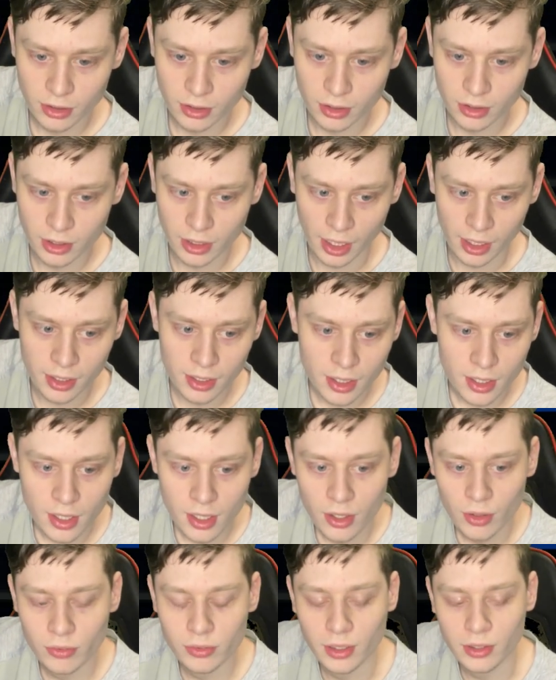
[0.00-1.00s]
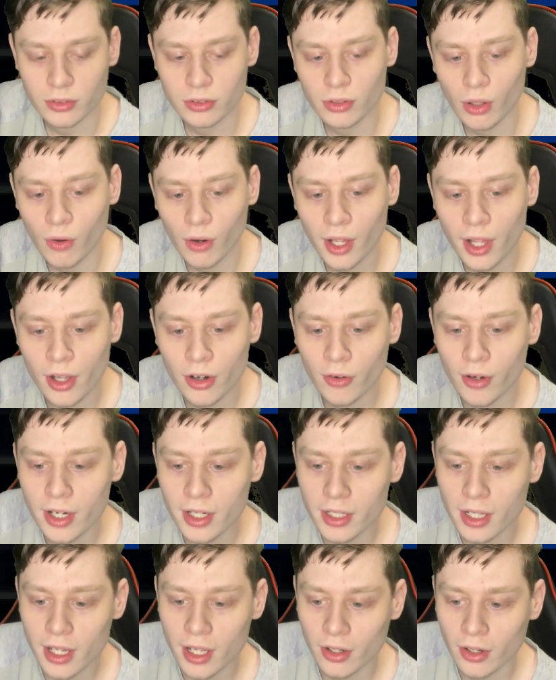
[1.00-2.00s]
Okay, it'll say start entering
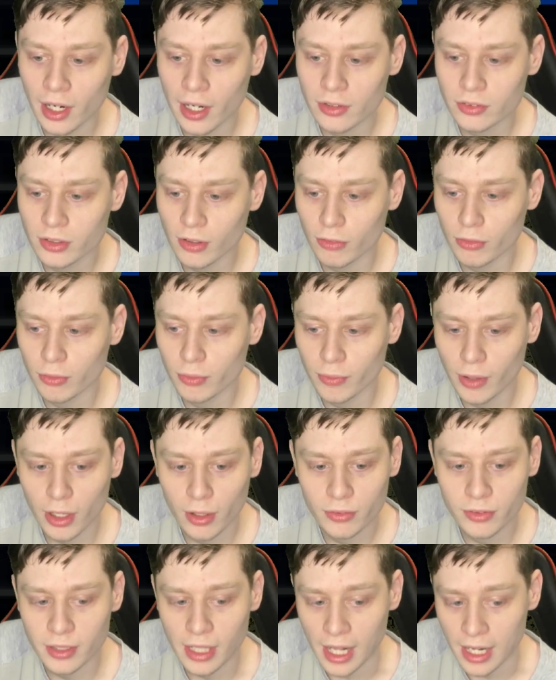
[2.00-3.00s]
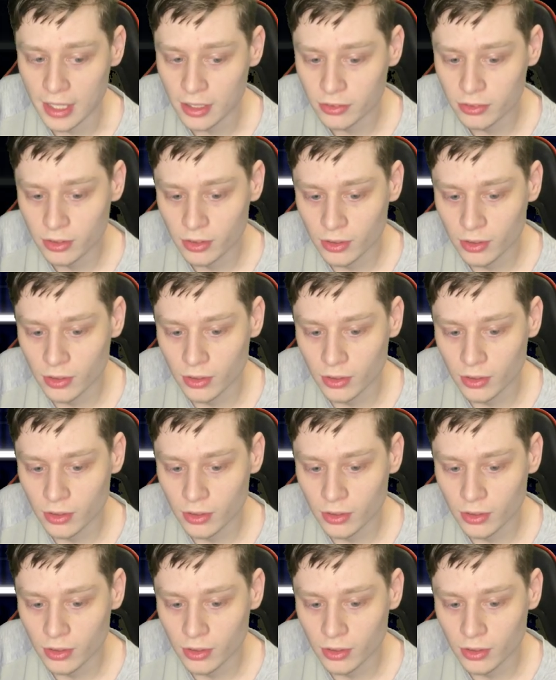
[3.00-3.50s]
the internet service provider settings.